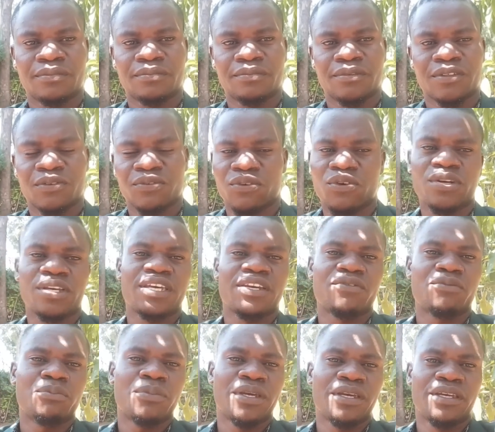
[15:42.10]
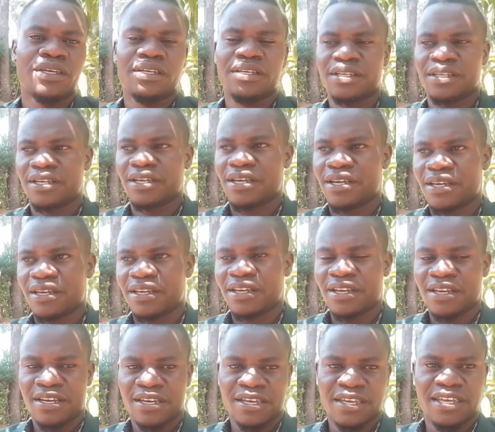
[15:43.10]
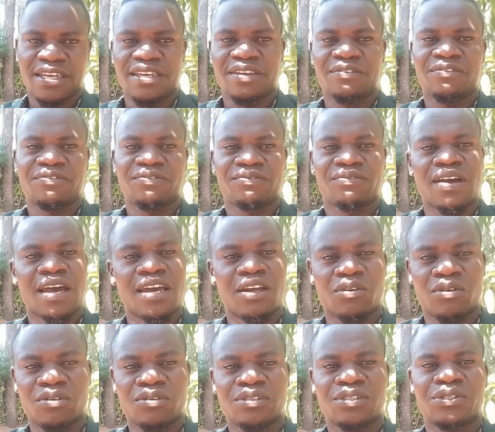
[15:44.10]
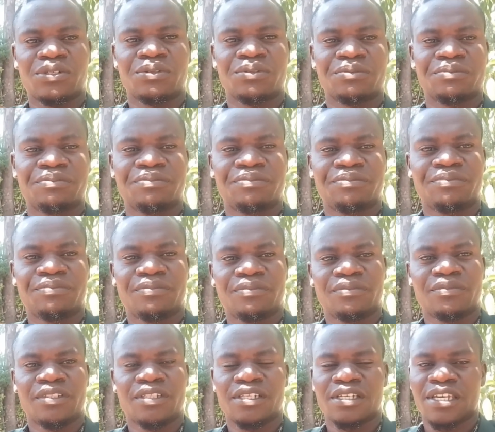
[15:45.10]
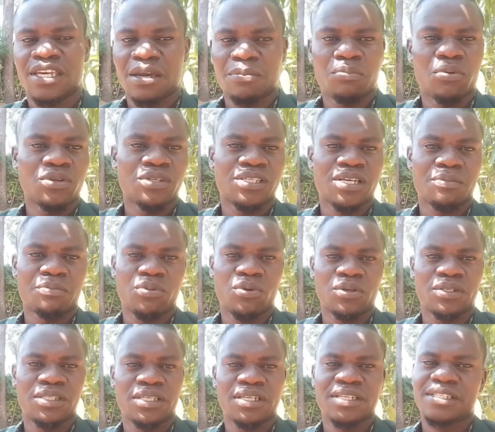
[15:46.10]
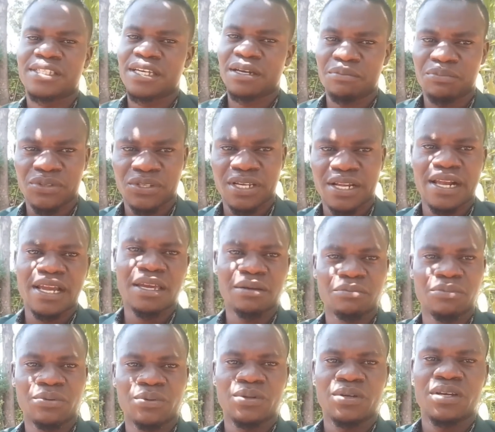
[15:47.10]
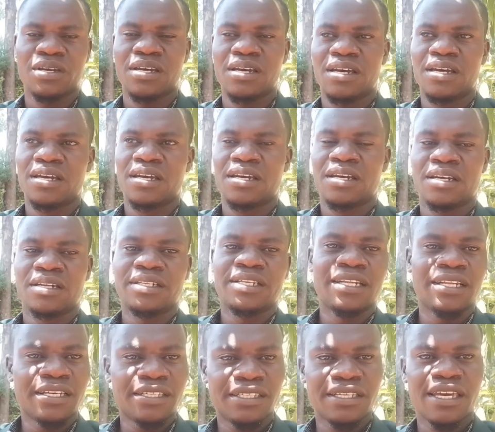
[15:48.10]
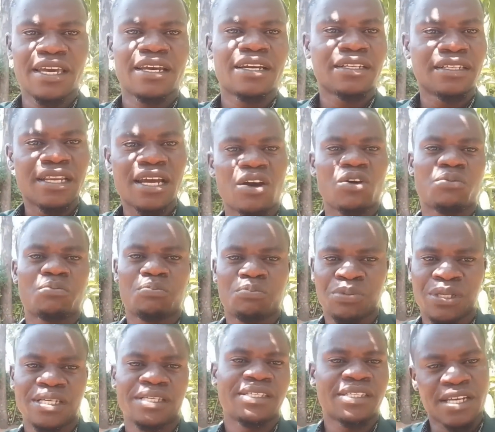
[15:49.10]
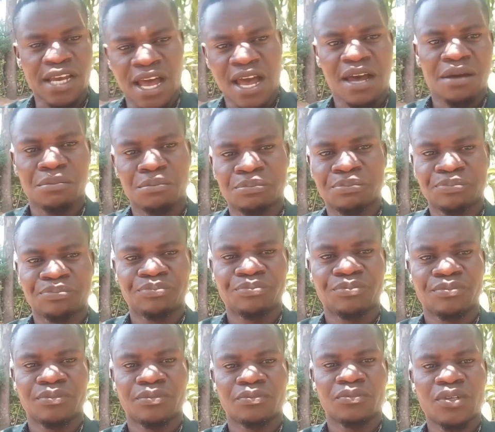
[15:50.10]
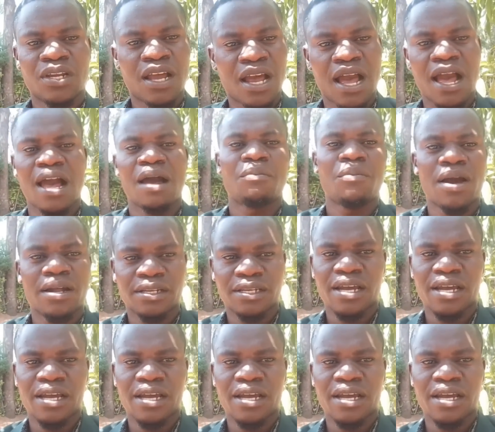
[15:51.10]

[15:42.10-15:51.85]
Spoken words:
forgive me if I wronged you. Keep on supporting, subscribe. The Les Geng now, please come. Come.